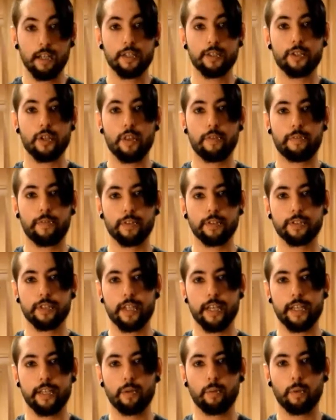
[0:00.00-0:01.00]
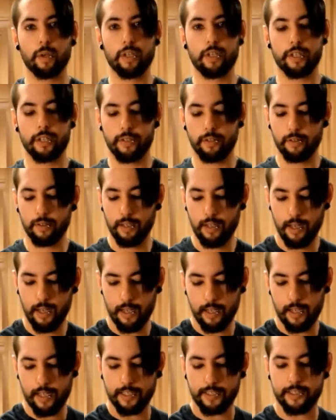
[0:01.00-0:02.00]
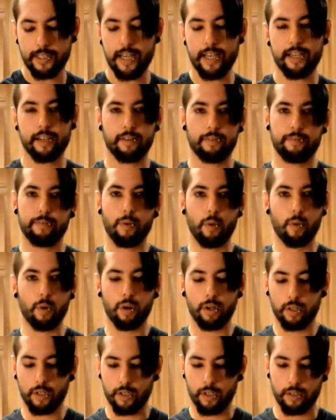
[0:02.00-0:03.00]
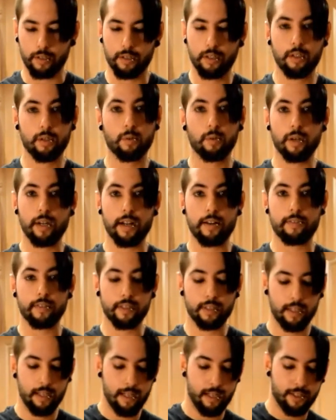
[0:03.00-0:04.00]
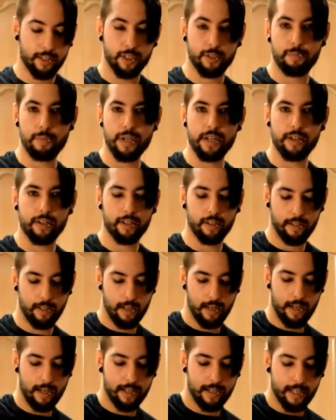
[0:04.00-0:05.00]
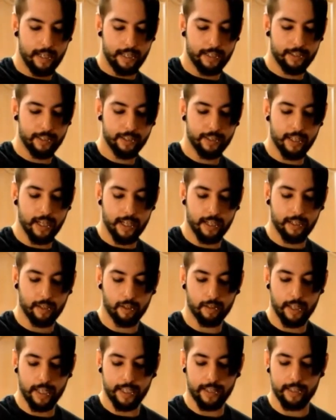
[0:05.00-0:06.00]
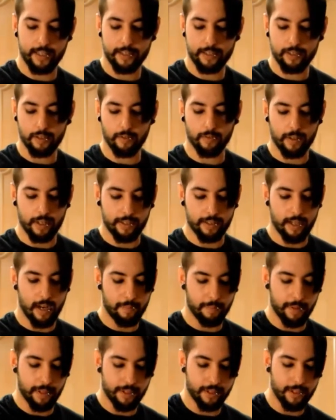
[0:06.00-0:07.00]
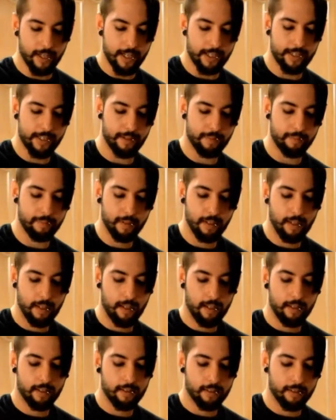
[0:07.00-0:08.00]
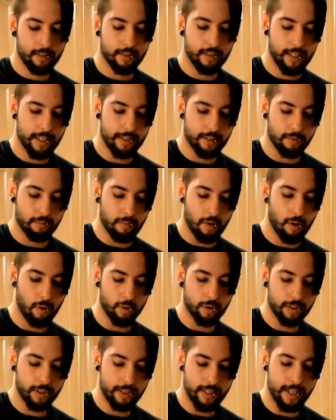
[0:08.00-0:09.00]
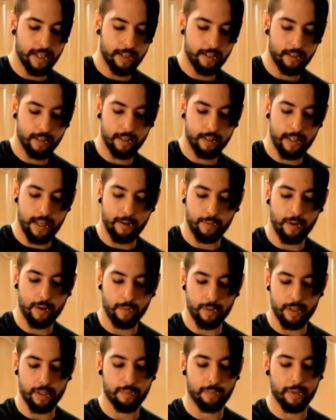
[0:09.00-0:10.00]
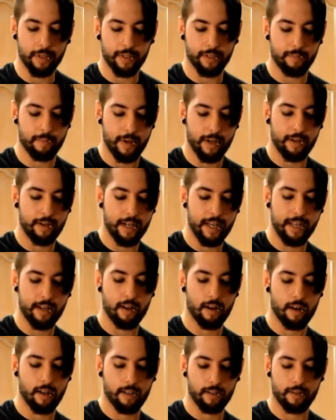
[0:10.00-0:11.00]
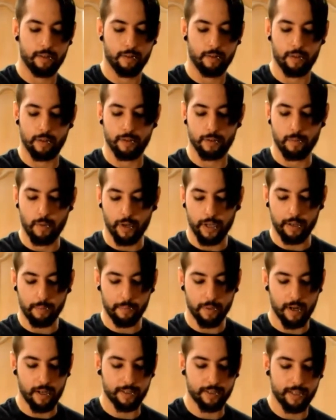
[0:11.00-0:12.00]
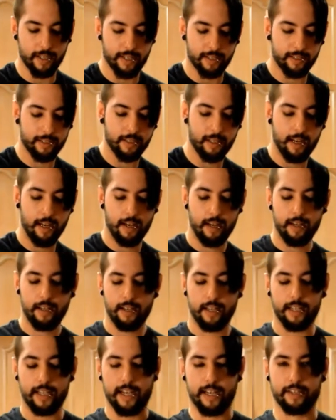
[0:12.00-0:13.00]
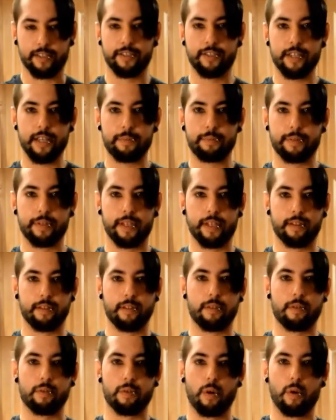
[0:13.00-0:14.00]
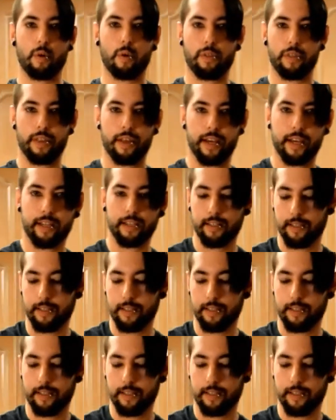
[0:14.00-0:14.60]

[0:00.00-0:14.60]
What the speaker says: So the first thing you want to do is take a fork or whatever, spear, and just kind of go like this over the top of the tri-tip. Get some holes in there. That way when you put your marinade on through the smoking process, it kind of seeps in through the whole thing.